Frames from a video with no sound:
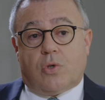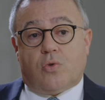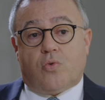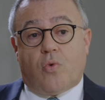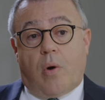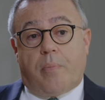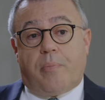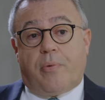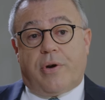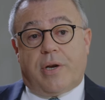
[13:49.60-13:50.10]
to
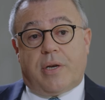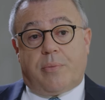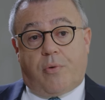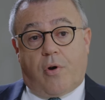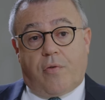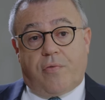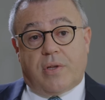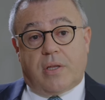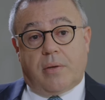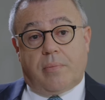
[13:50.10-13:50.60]
operate
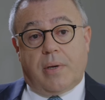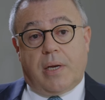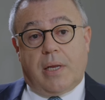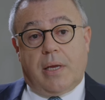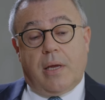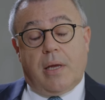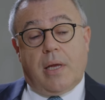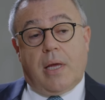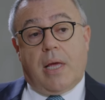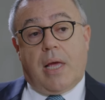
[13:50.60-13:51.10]
profitably
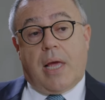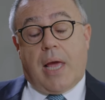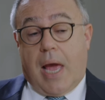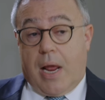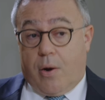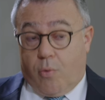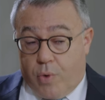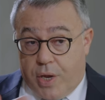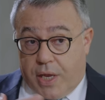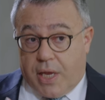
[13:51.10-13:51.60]

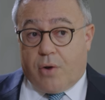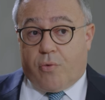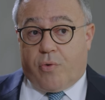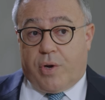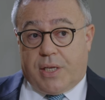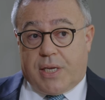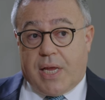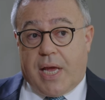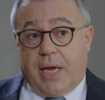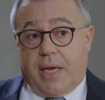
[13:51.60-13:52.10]
and we can
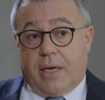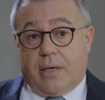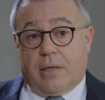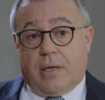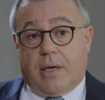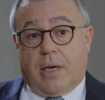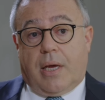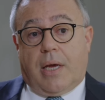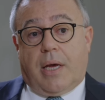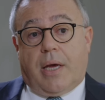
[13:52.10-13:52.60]
retain
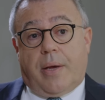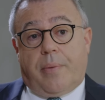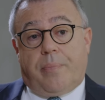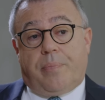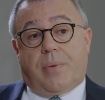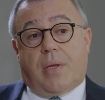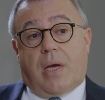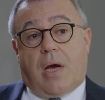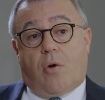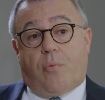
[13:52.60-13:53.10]

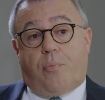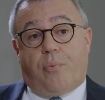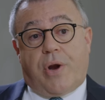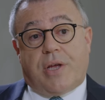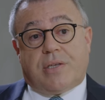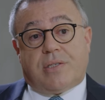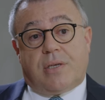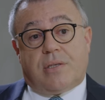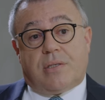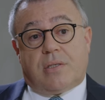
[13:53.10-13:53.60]
um, our
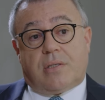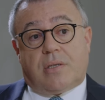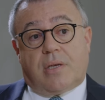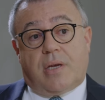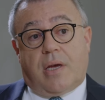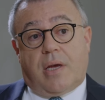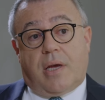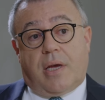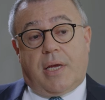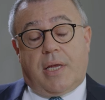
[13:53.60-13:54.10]
presence
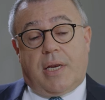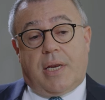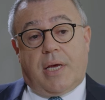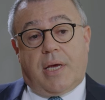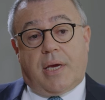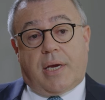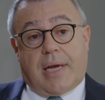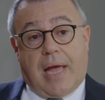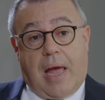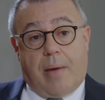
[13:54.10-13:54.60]
uh, in
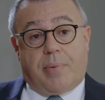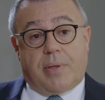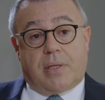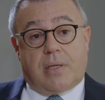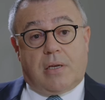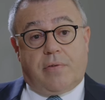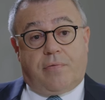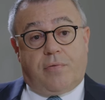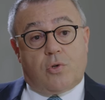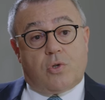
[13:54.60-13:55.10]
a
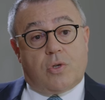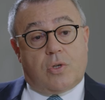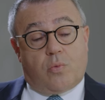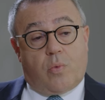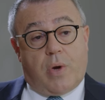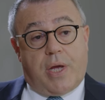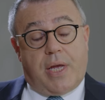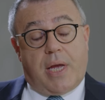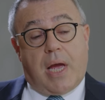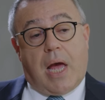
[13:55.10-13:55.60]
capital efficient
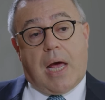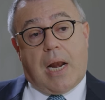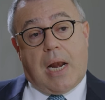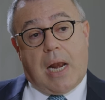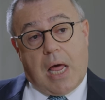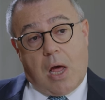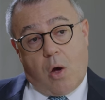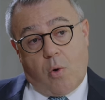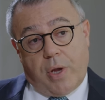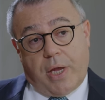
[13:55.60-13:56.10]
way,
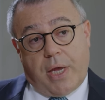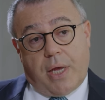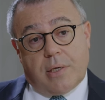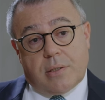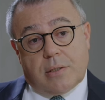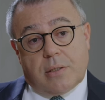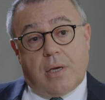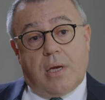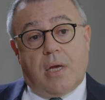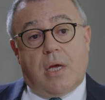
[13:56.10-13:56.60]
allowing
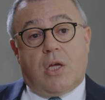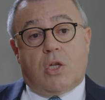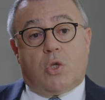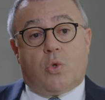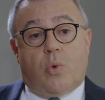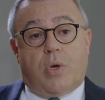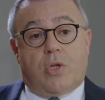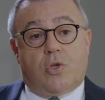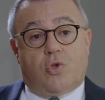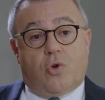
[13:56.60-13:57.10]
us
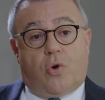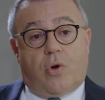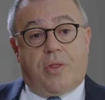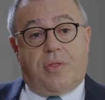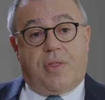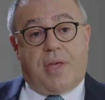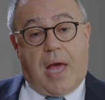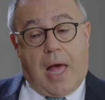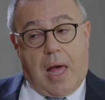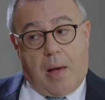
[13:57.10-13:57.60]
to enjoy
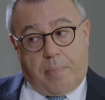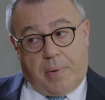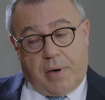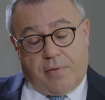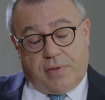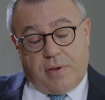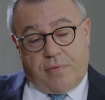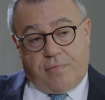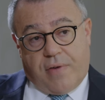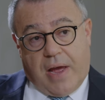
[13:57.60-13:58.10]
the
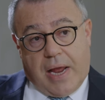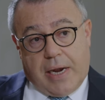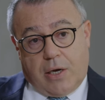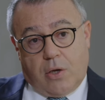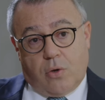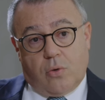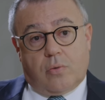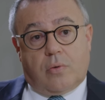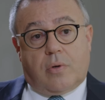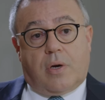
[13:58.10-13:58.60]
uplift in
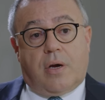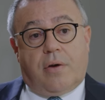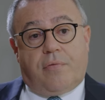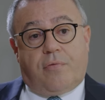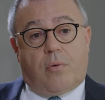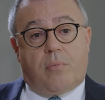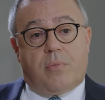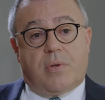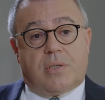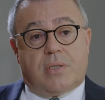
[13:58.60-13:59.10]
value uh,
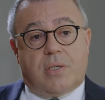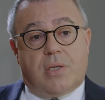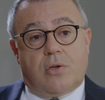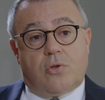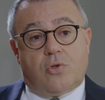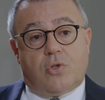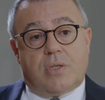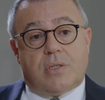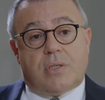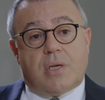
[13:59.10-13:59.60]
from the
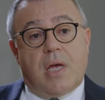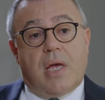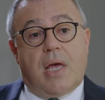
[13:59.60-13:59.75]
synergies